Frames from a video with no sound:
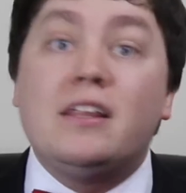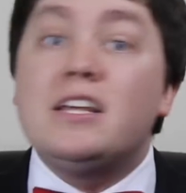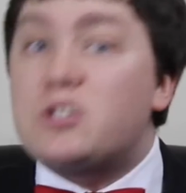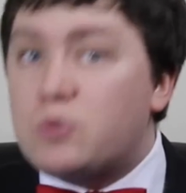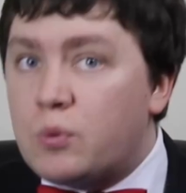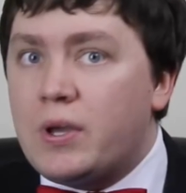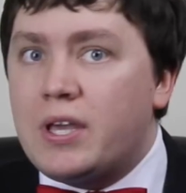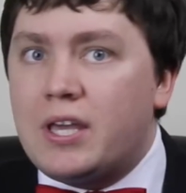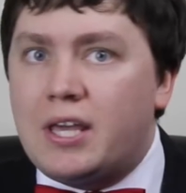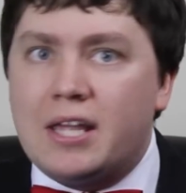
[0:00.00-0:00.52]

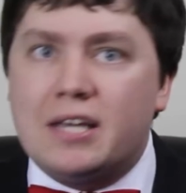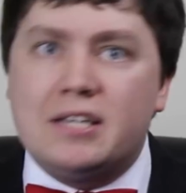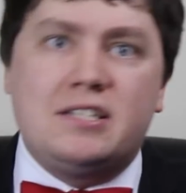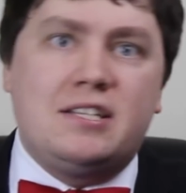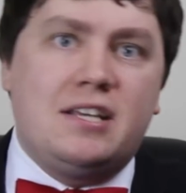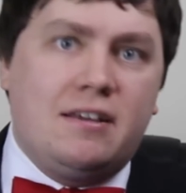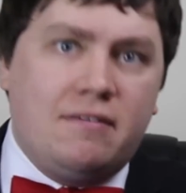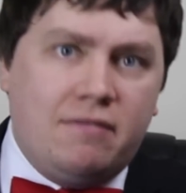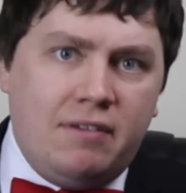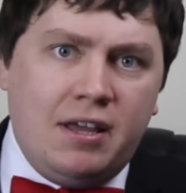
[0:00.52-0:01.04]
This week in
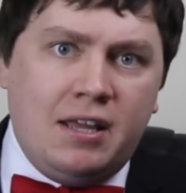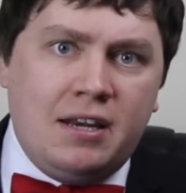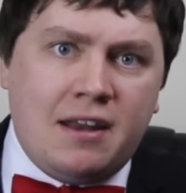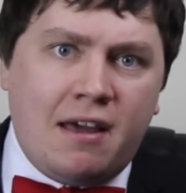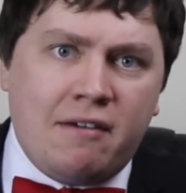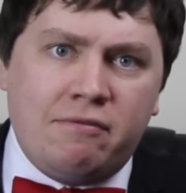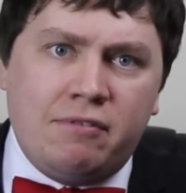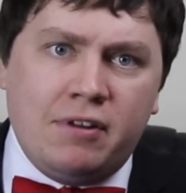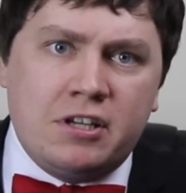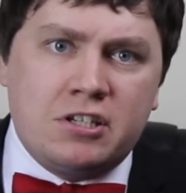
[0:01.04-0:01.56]
TV,
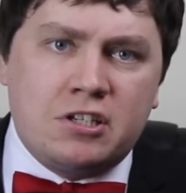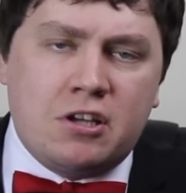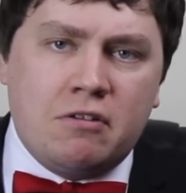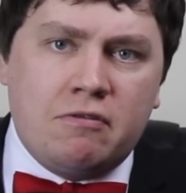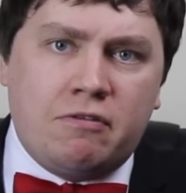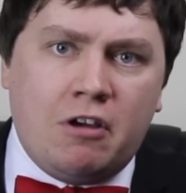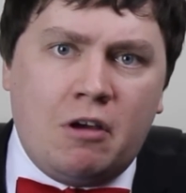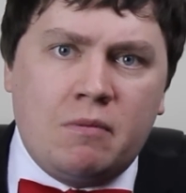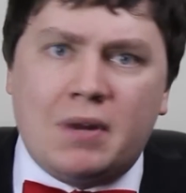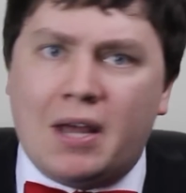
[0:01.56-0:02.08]
Netflix
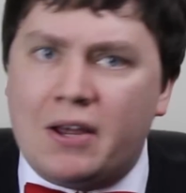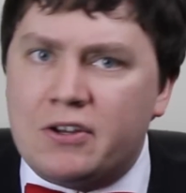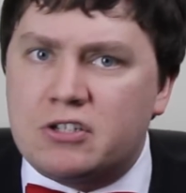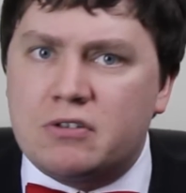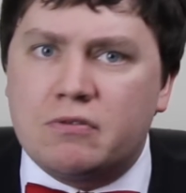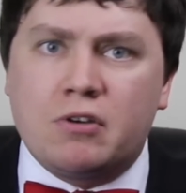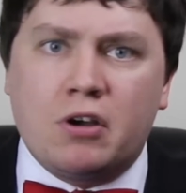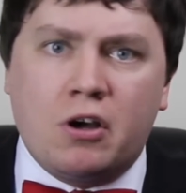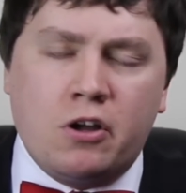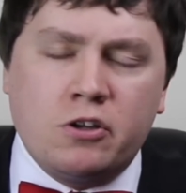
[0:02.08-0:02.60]
confirmed
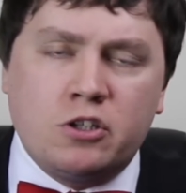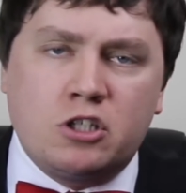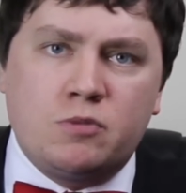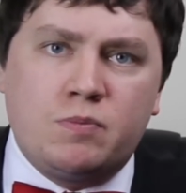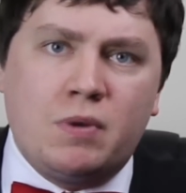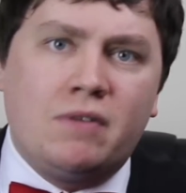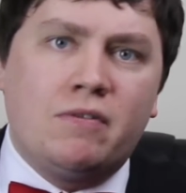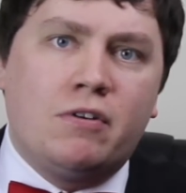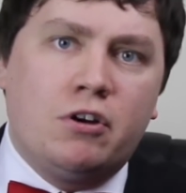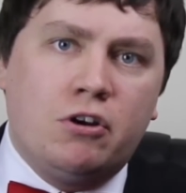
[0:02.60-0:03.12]
House of Cards
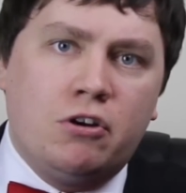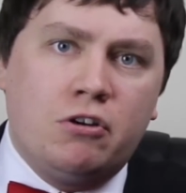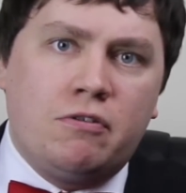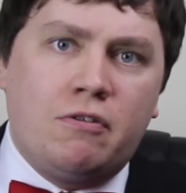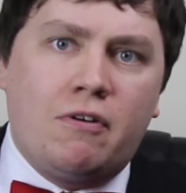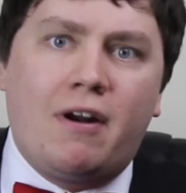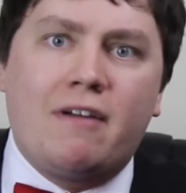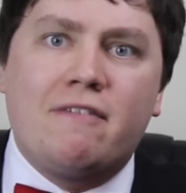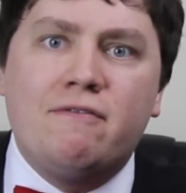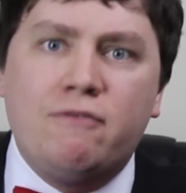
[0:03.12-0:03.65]
has been renewed
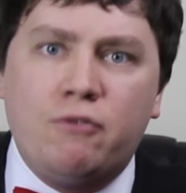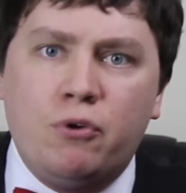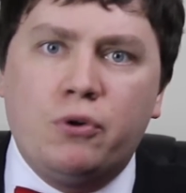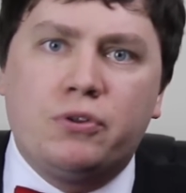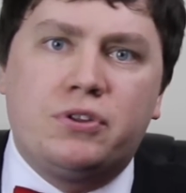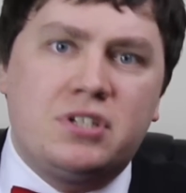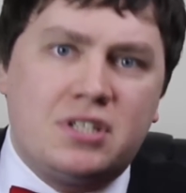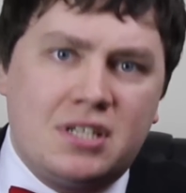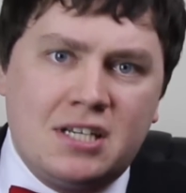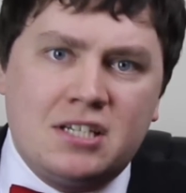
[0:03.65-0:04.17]
for a
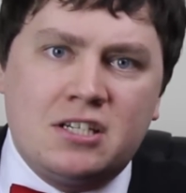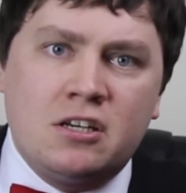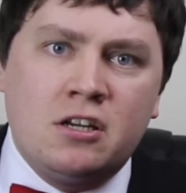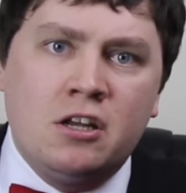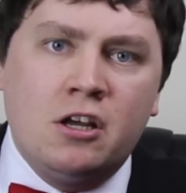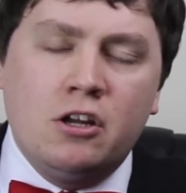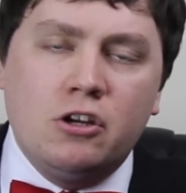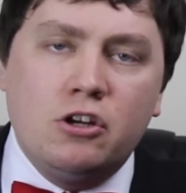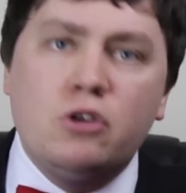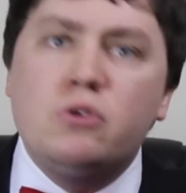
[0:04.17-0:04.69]
fourth
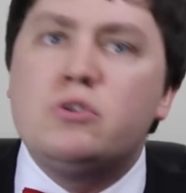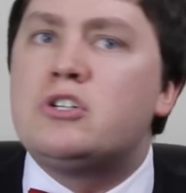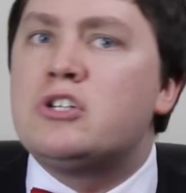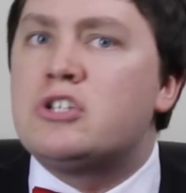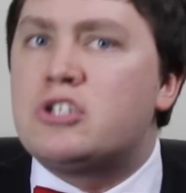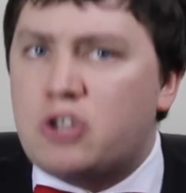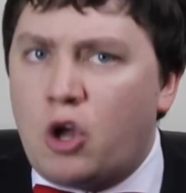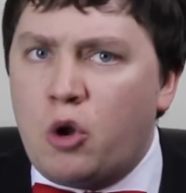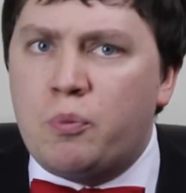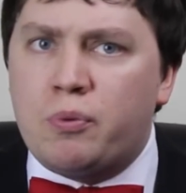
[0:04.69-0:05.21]
season,
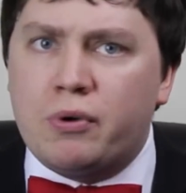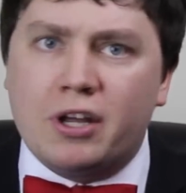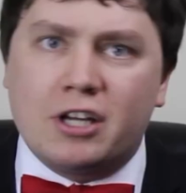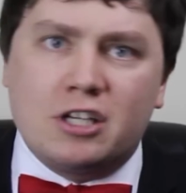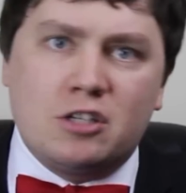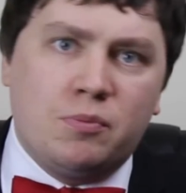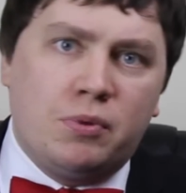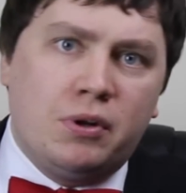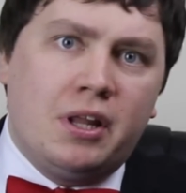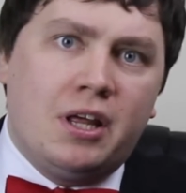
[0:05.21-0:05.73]
news so
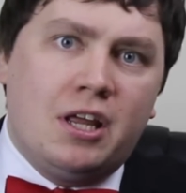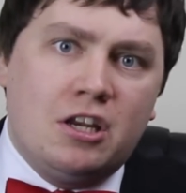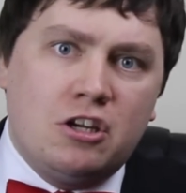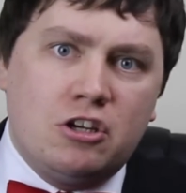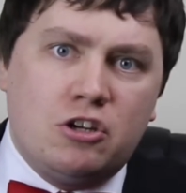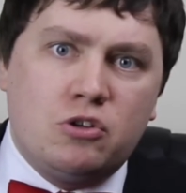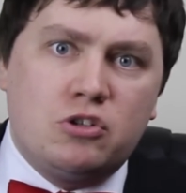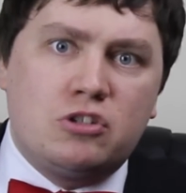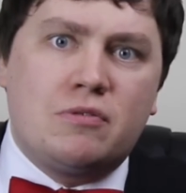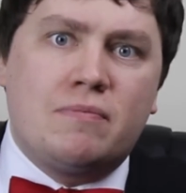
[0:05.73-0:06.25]
predictable it
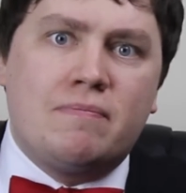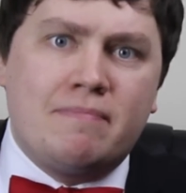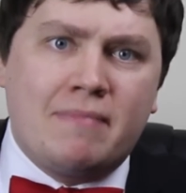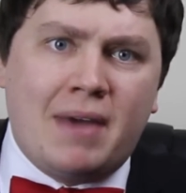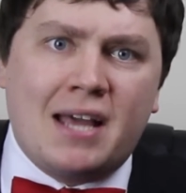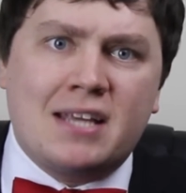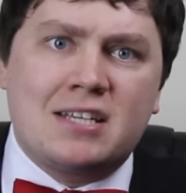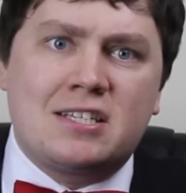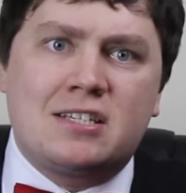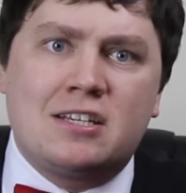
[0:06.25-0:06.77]
induced
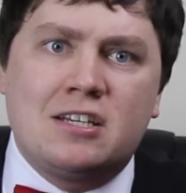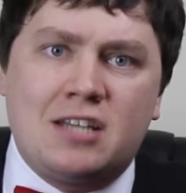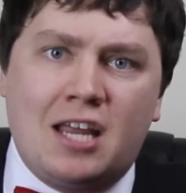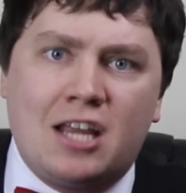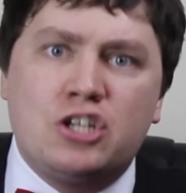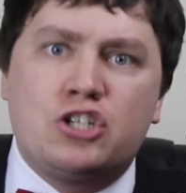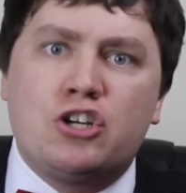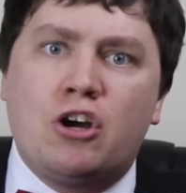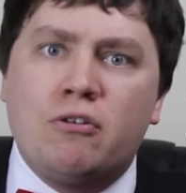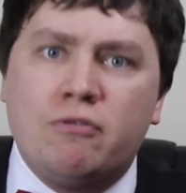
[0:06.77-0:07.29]
mass
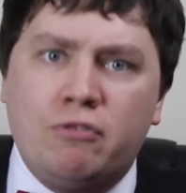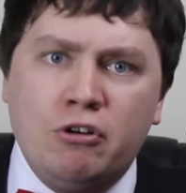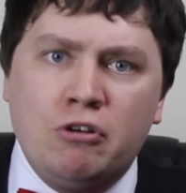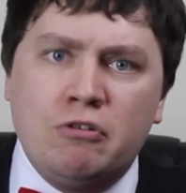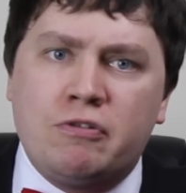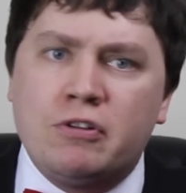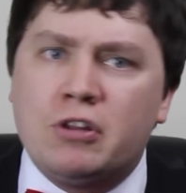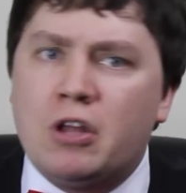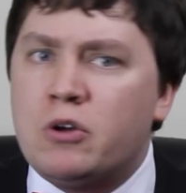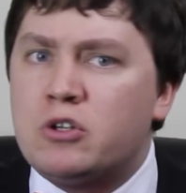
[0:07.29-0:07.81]
deja
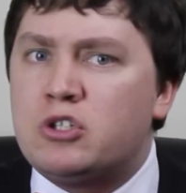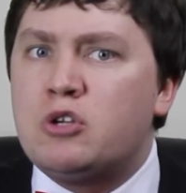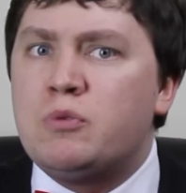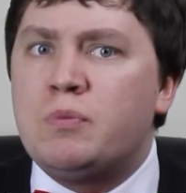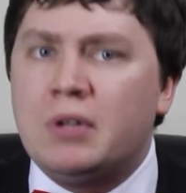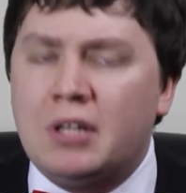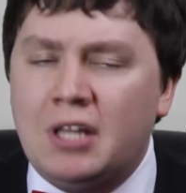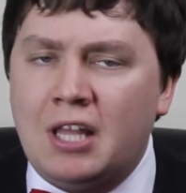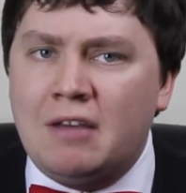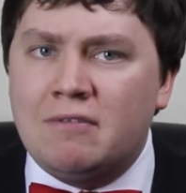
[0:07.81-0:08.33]
vu for those
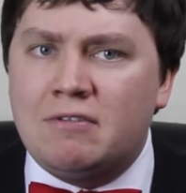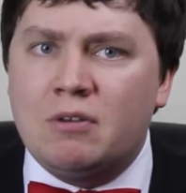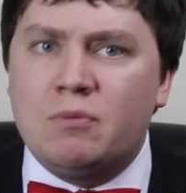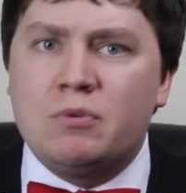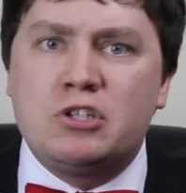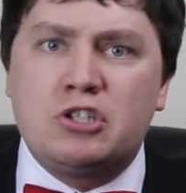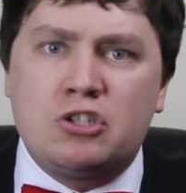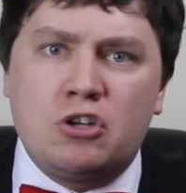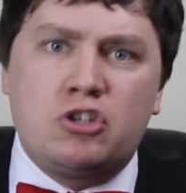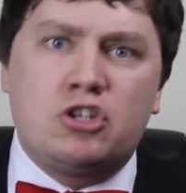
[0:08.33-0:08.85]
who believed
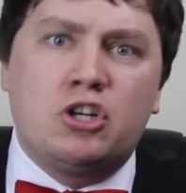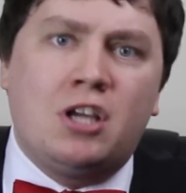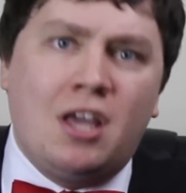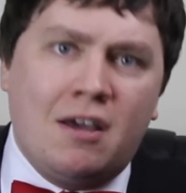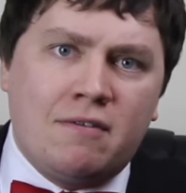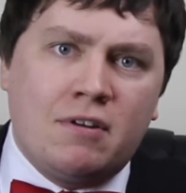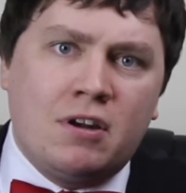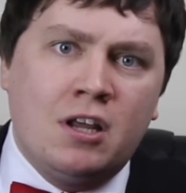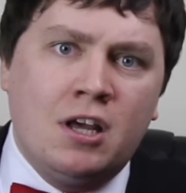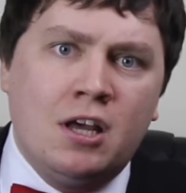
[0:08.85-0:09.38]
it was such a
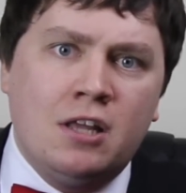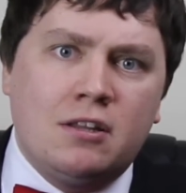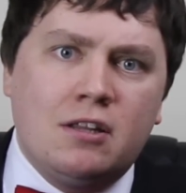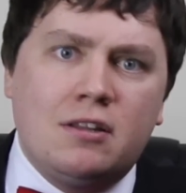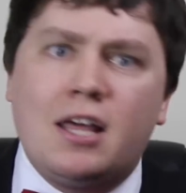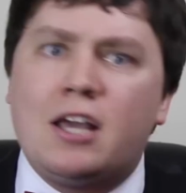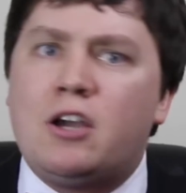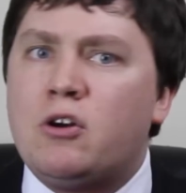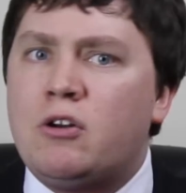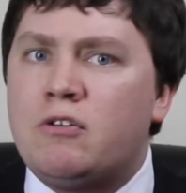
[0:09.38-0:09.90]
given
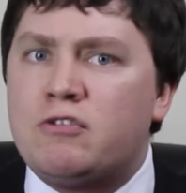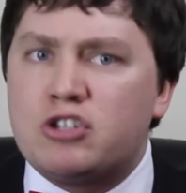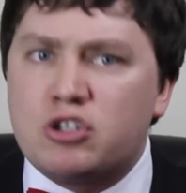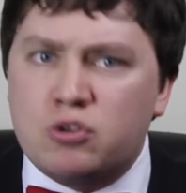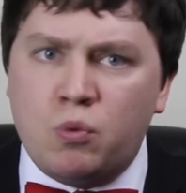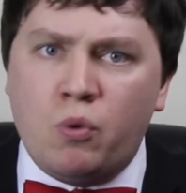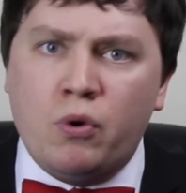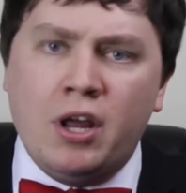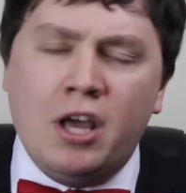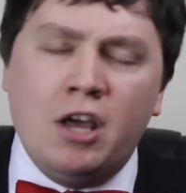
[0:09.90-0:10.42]
that they could have
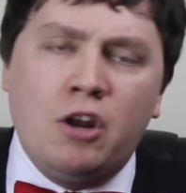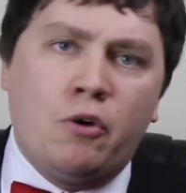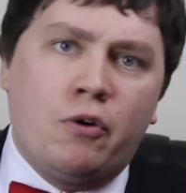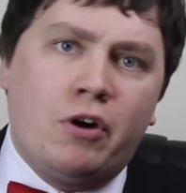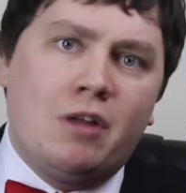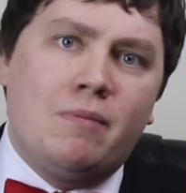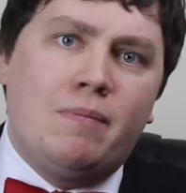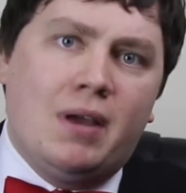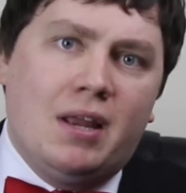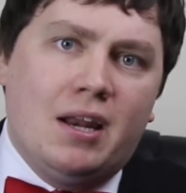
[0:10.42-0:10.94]
sworn it had
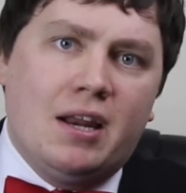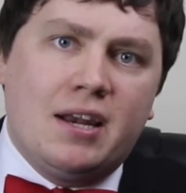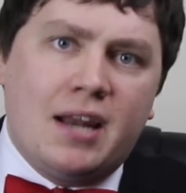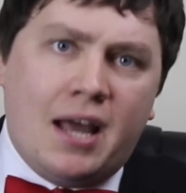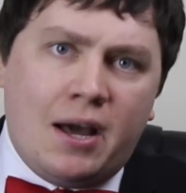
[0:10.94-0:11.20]
already been